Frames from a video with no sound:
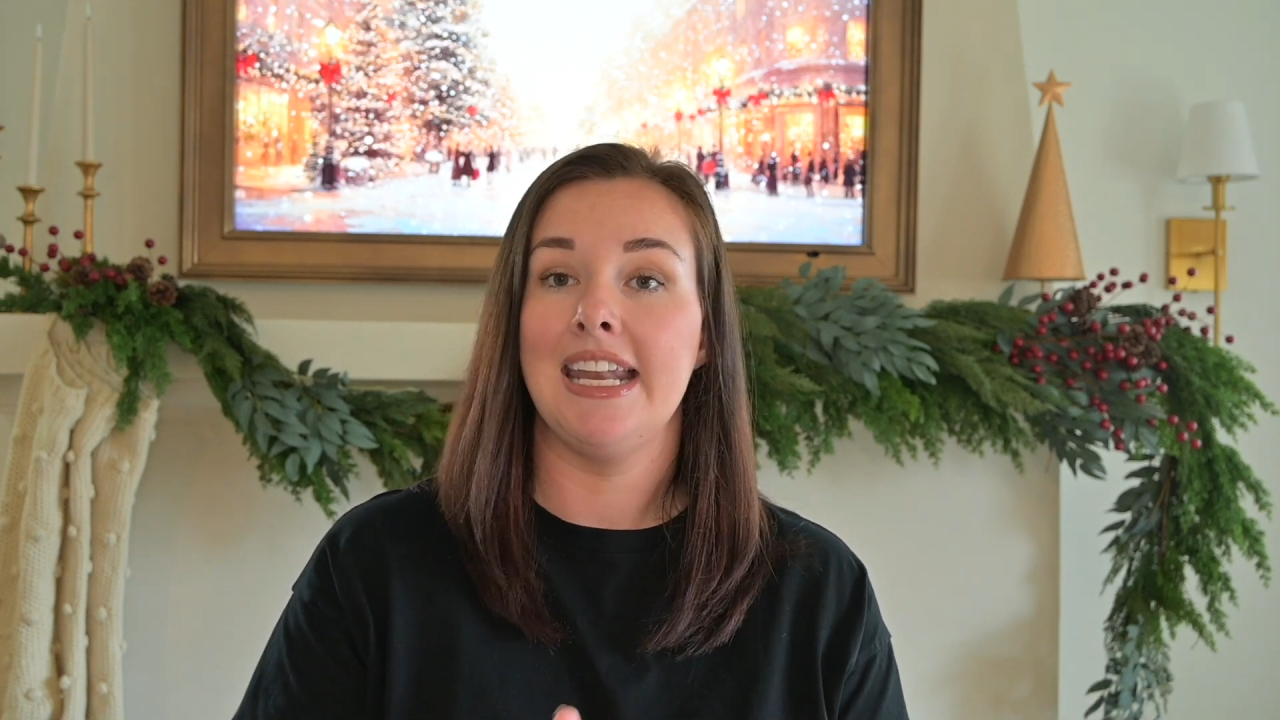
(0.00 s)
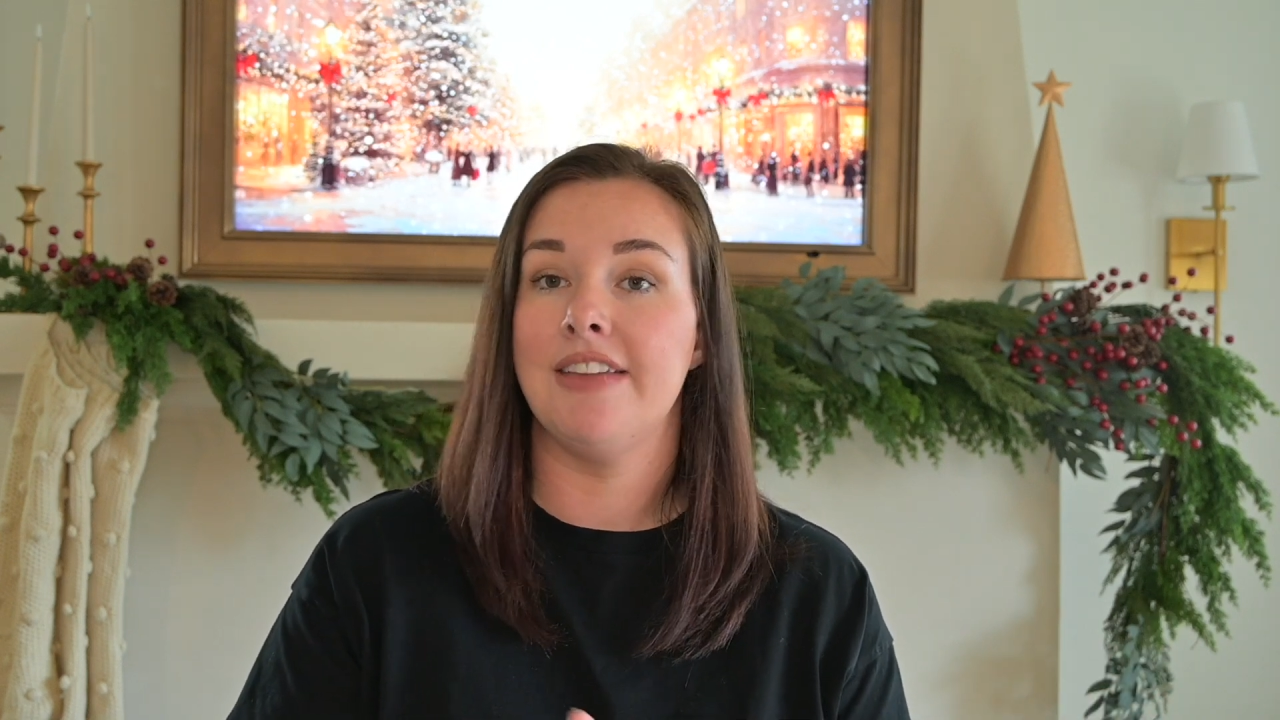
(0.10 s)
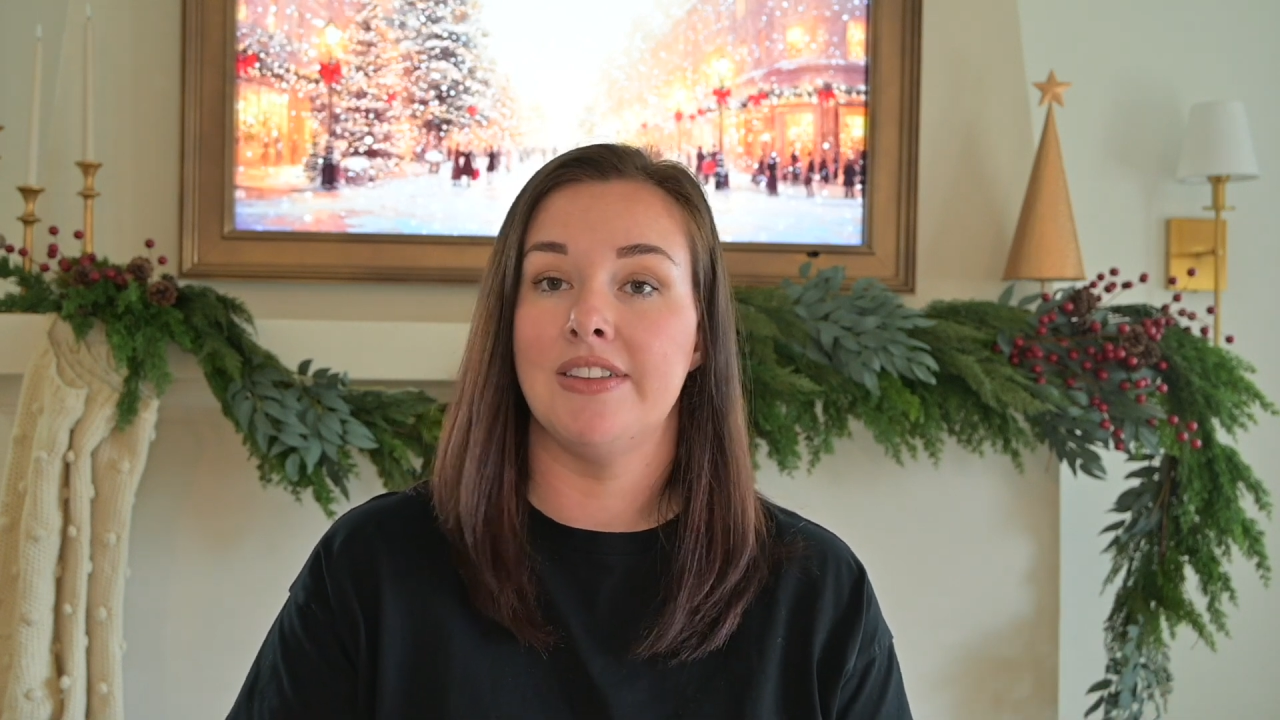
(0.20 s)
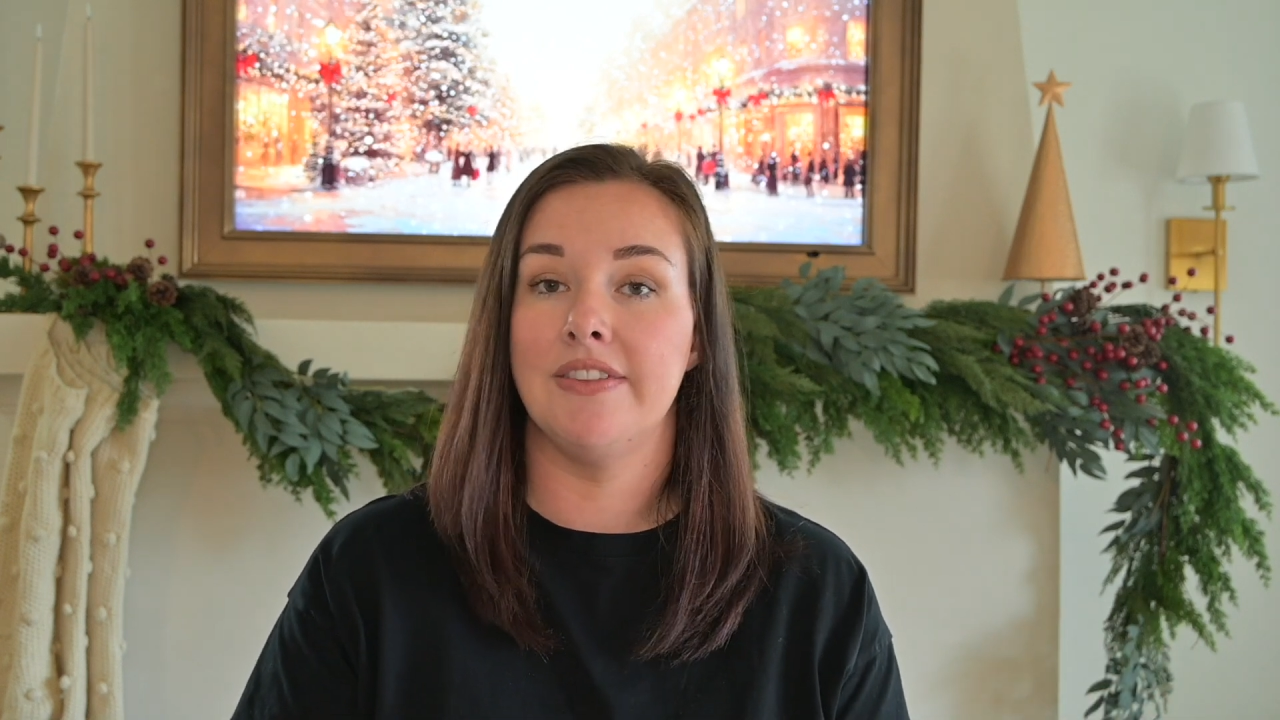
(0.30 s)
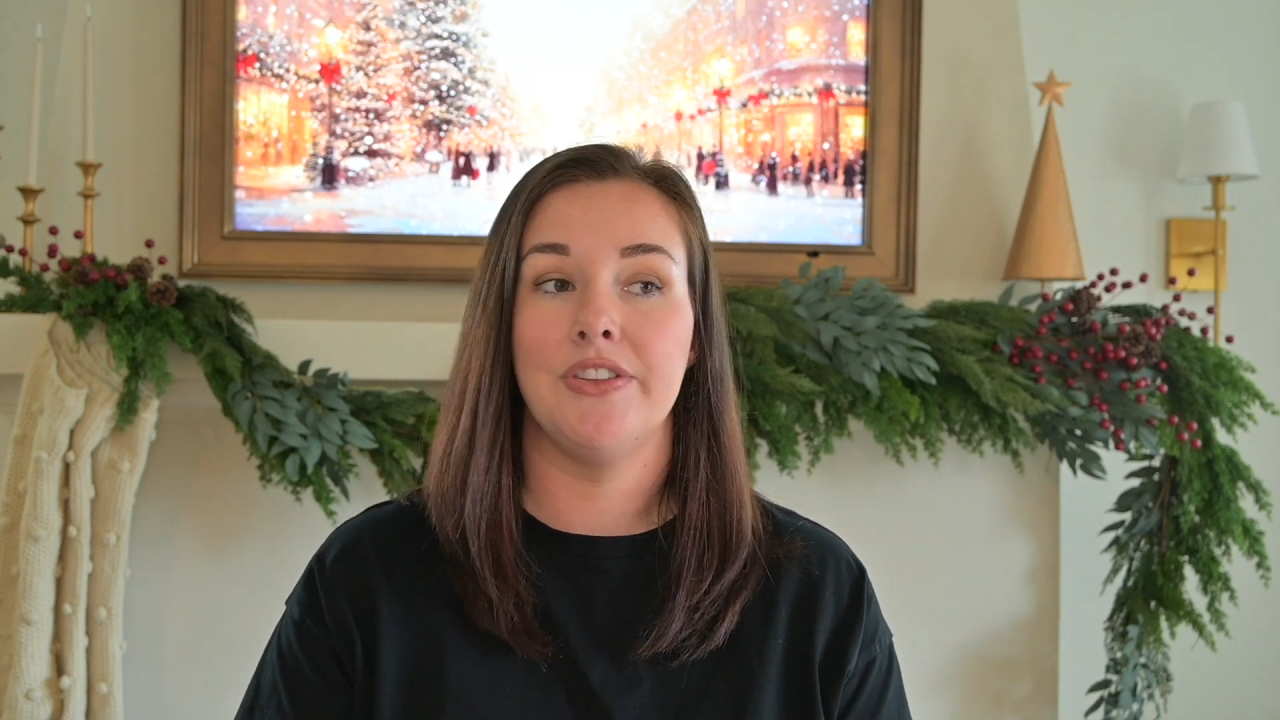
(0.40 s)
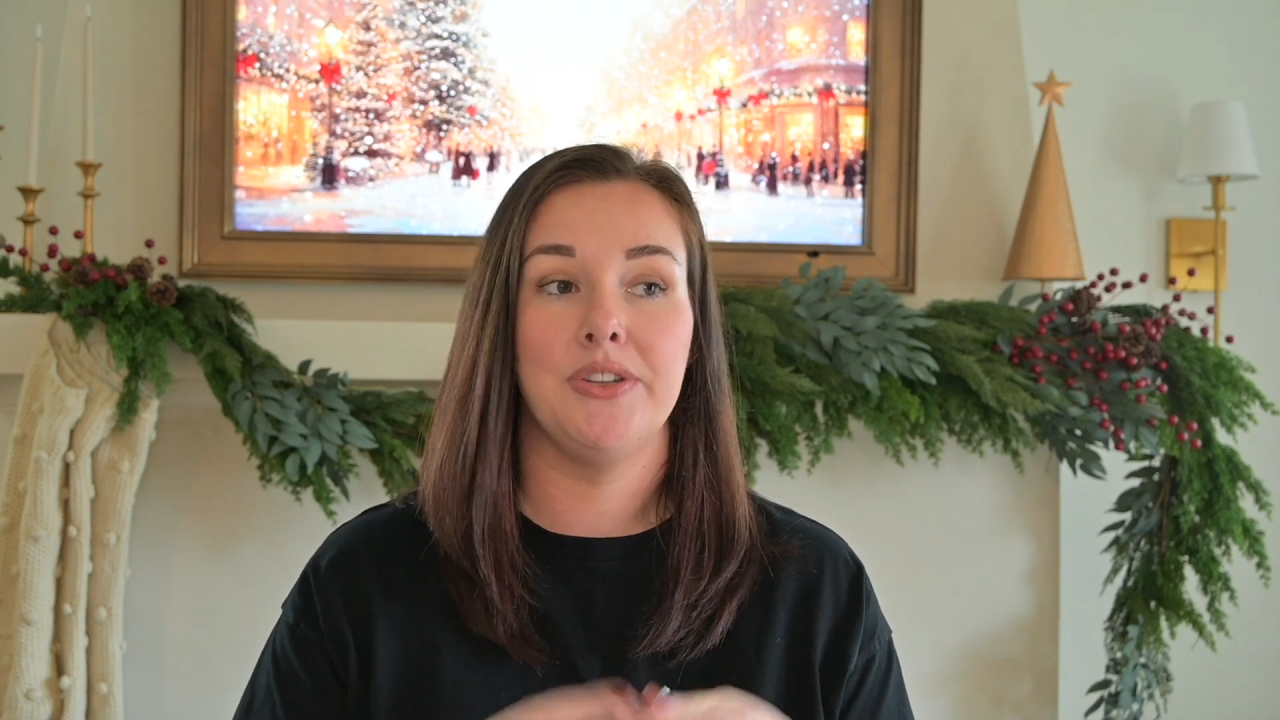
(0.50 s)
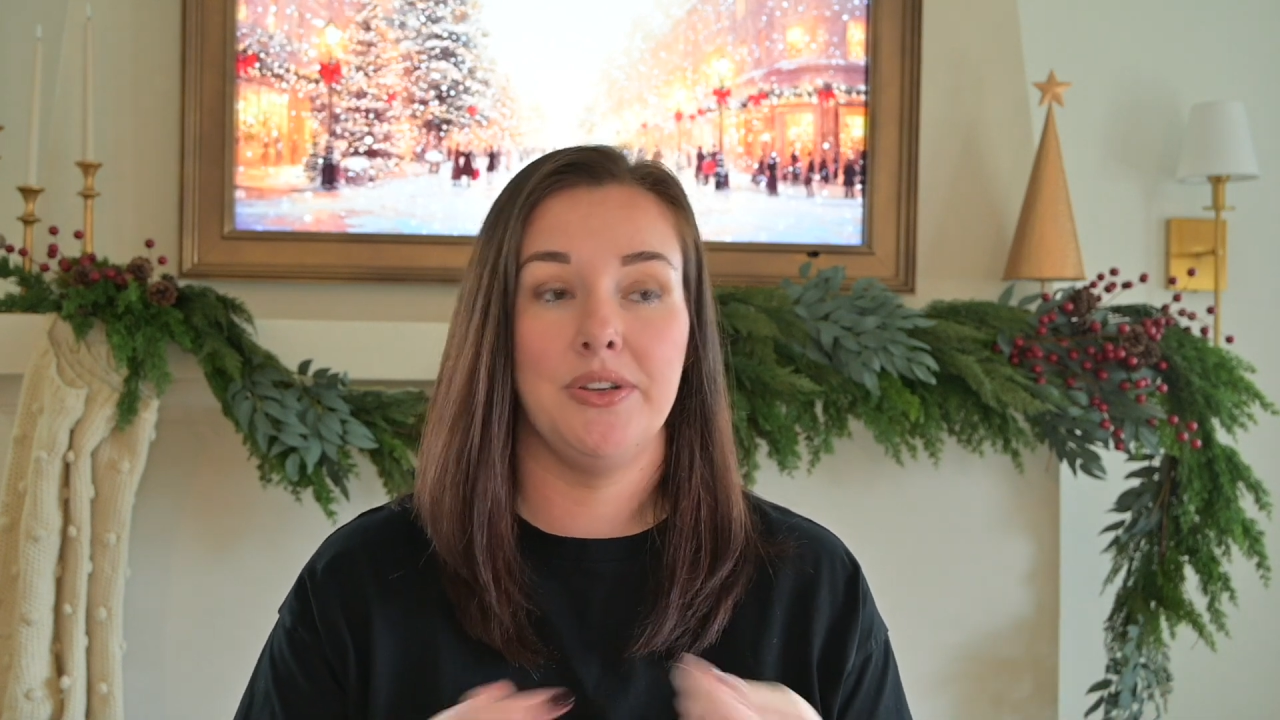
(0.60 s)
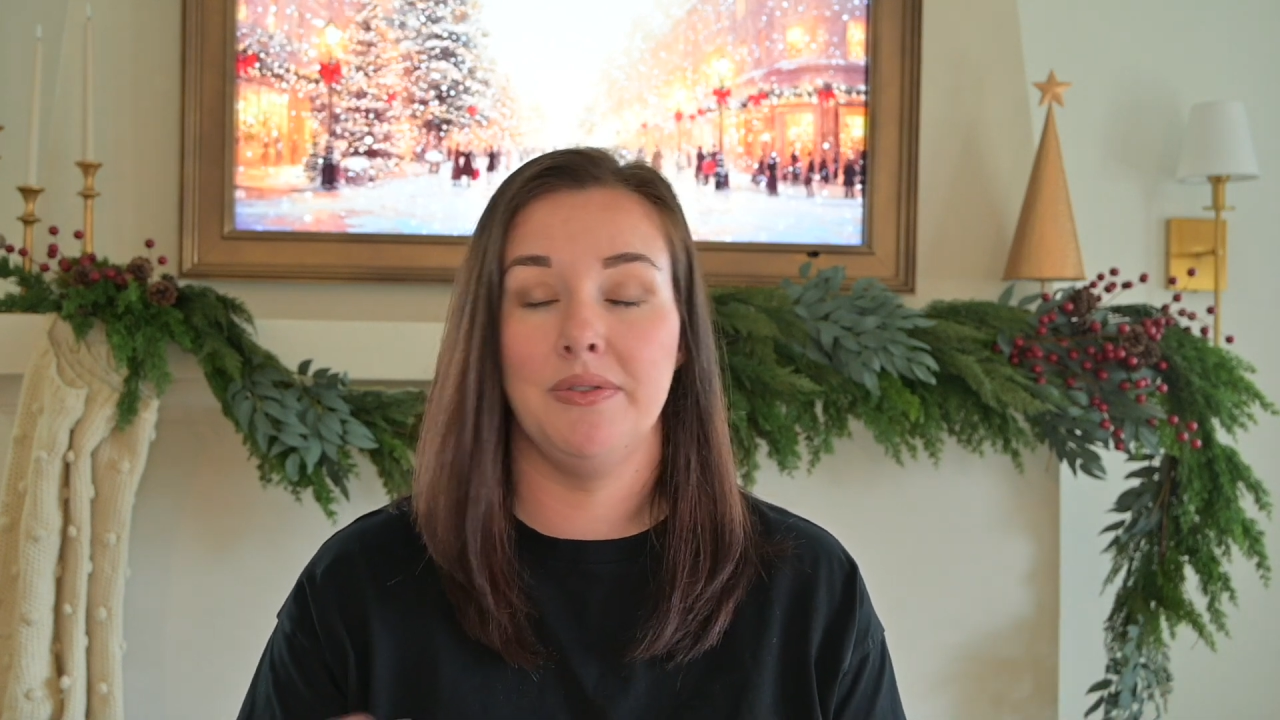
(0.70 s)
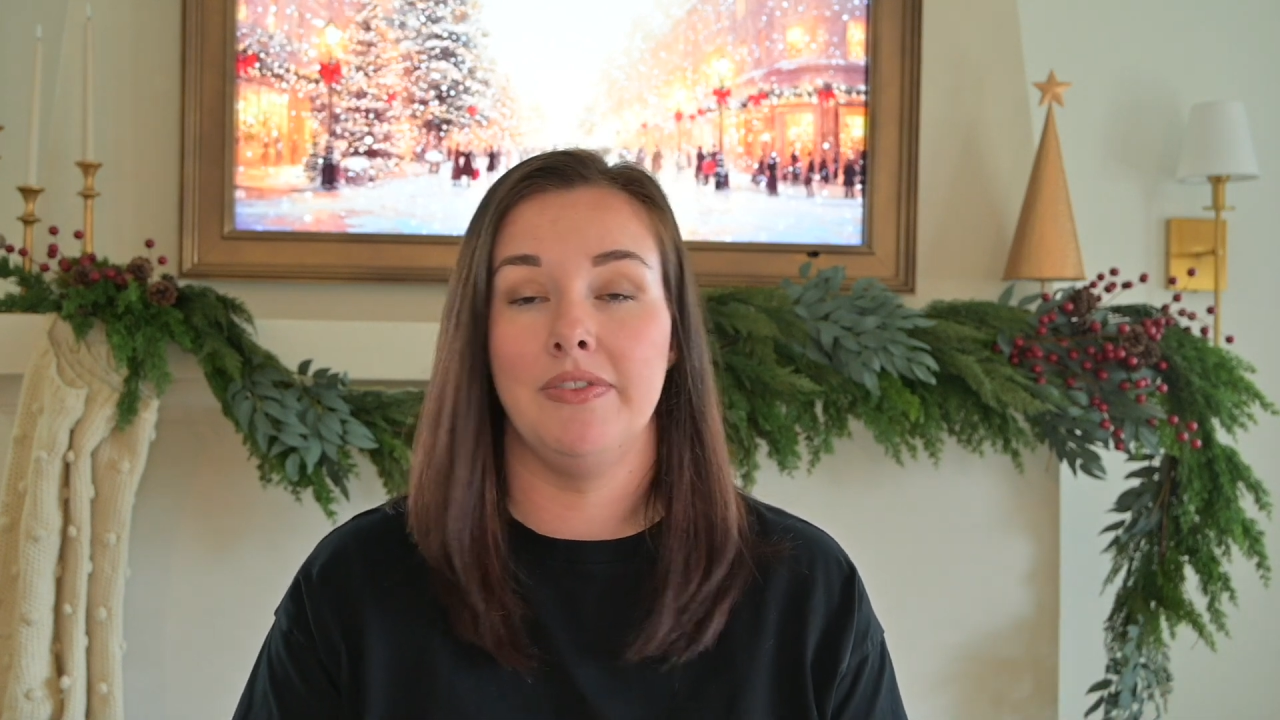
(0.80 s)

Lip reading: Even if you do